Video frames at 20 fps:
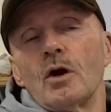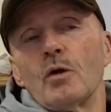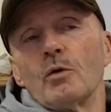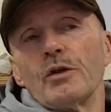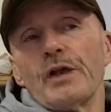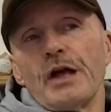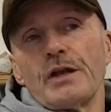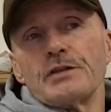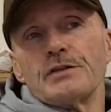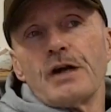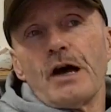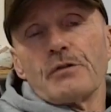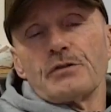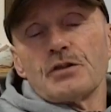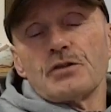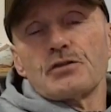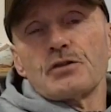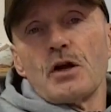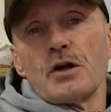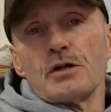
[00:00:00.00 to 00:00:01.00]
Well, without a
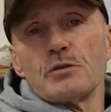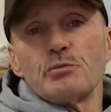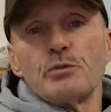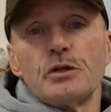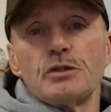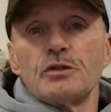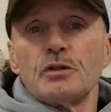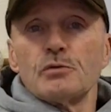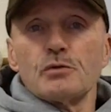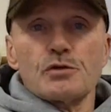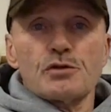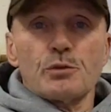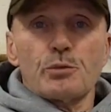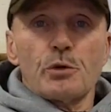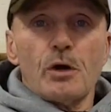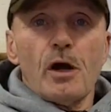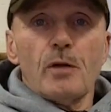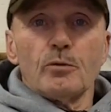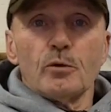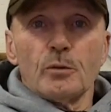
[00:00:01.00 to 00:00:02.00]
doubt, the starting pitching was the
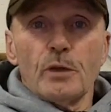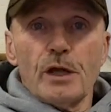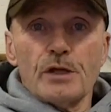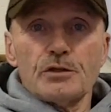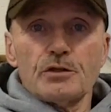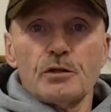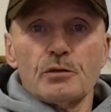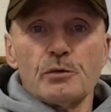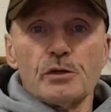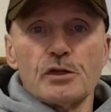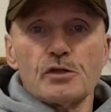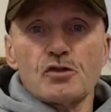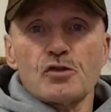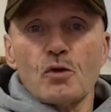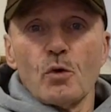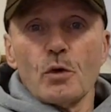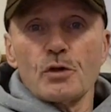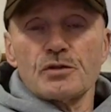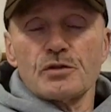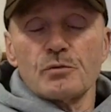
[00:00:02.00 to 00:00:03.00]
problem last year. We could
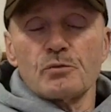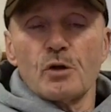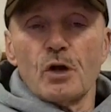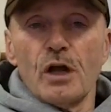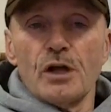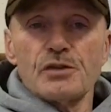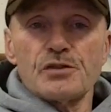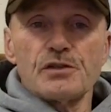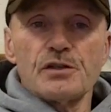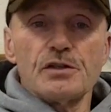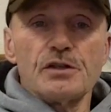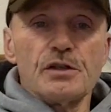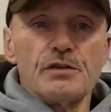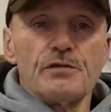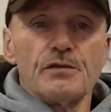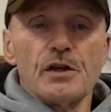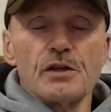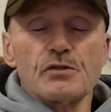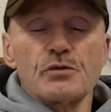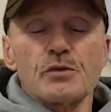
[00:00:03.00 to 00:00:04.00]
score some runs, the
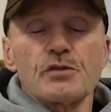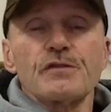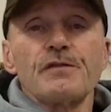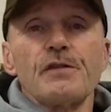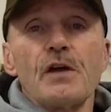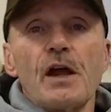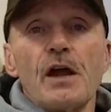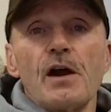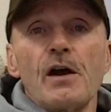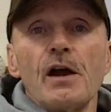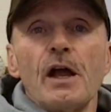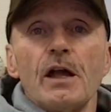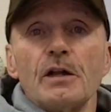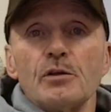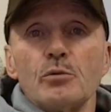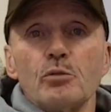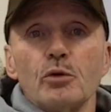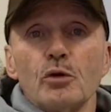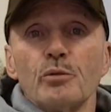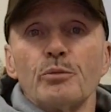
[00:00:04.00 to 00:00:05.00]
defense was fair,
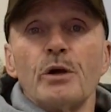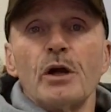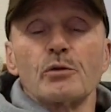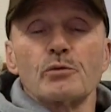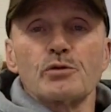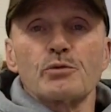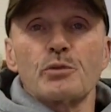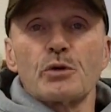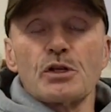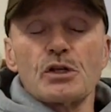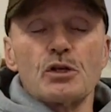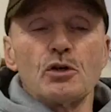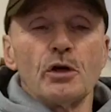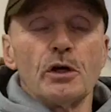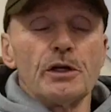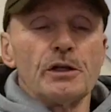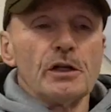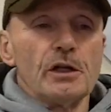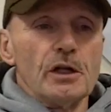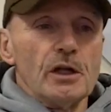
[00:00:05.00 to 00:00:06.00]
and the bullpen was pretty
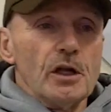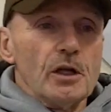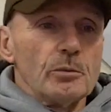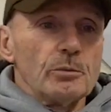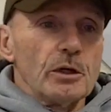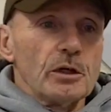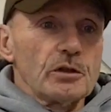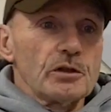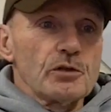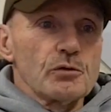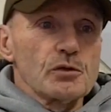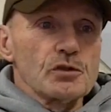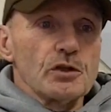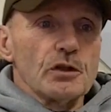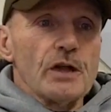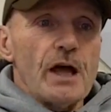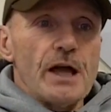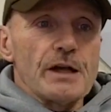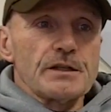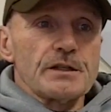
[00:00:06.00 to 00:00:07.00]
good. But there was
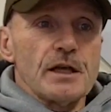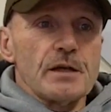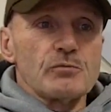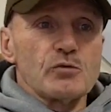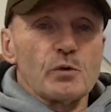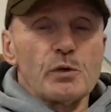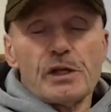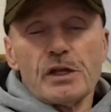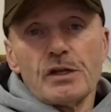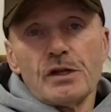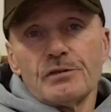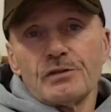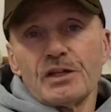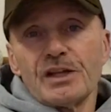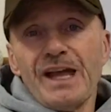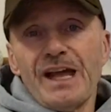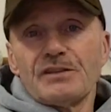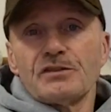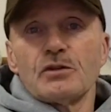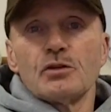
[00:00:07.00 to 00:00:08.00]
a lot of times we could never
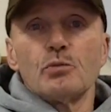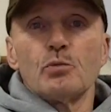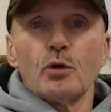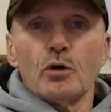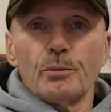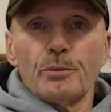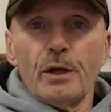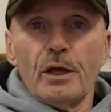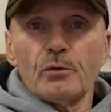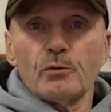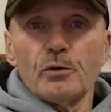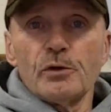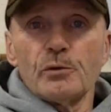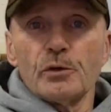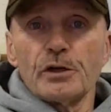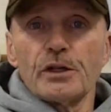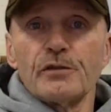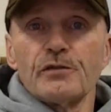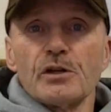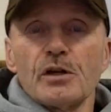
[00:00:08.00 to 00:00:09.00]
get to the bullpen. We
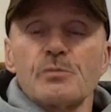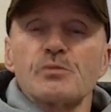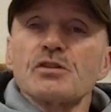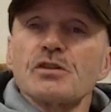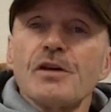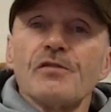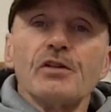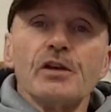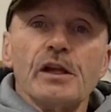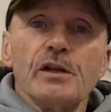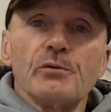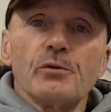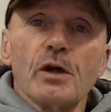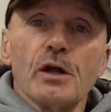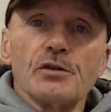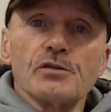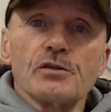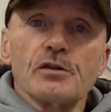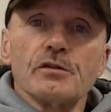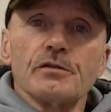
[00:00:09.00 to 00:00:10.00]
were giving up seven, eight
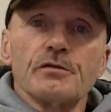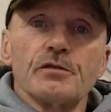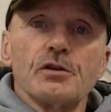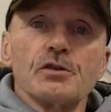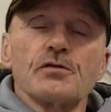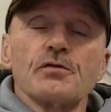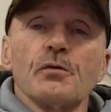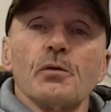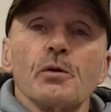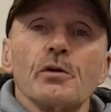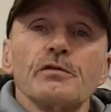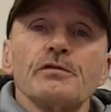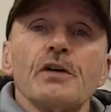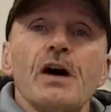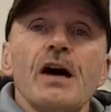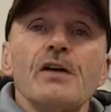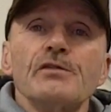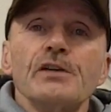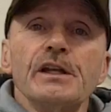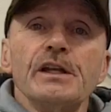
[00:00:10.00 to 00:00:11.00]
runs in the first four or
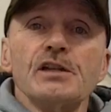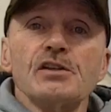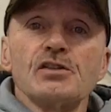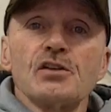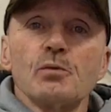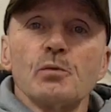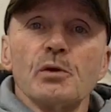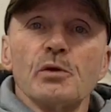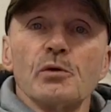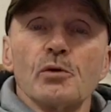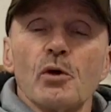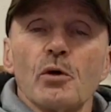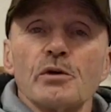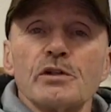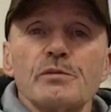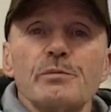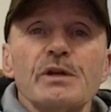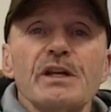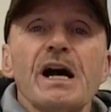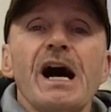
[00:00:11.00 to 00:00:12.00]
five innings, and we were
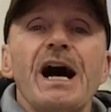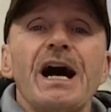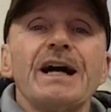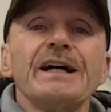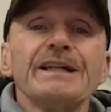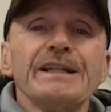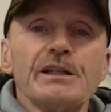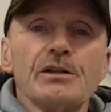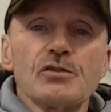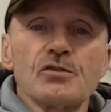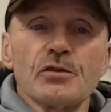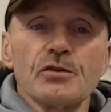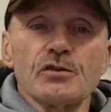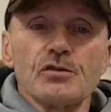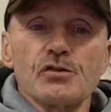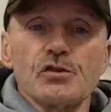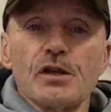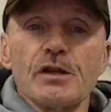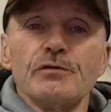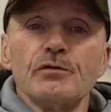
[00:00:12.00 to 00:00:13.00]
always behind. So
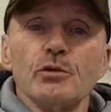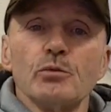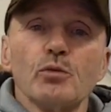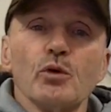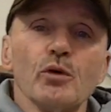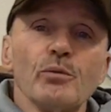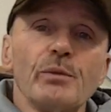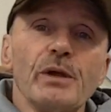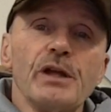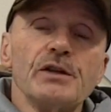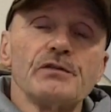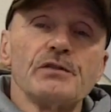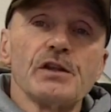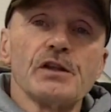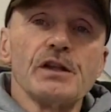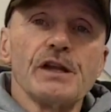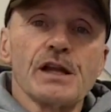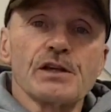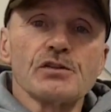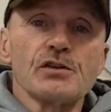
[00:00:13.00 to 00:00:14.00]
you save your bullpen for
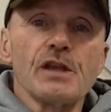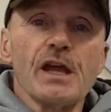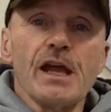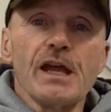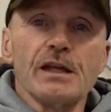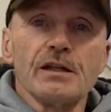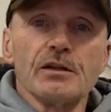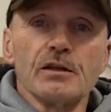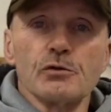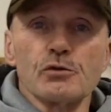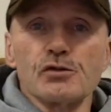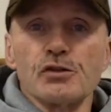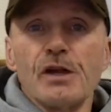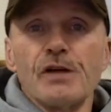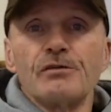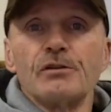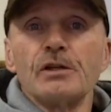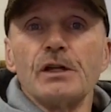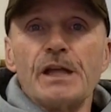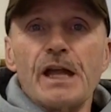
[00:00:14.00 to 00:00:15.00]
the next day, and there was
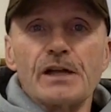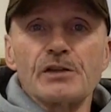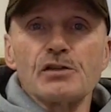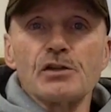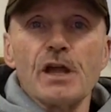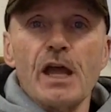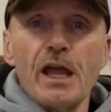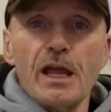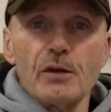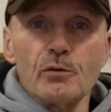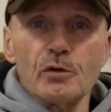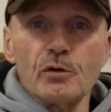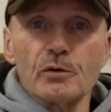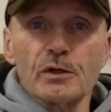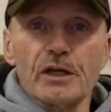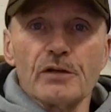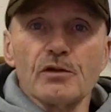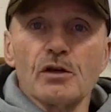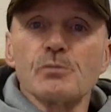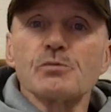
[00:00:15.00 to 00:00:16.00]
never a next day. We
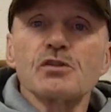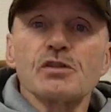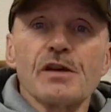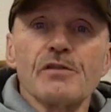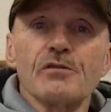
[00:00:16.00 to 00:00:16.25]
were giving up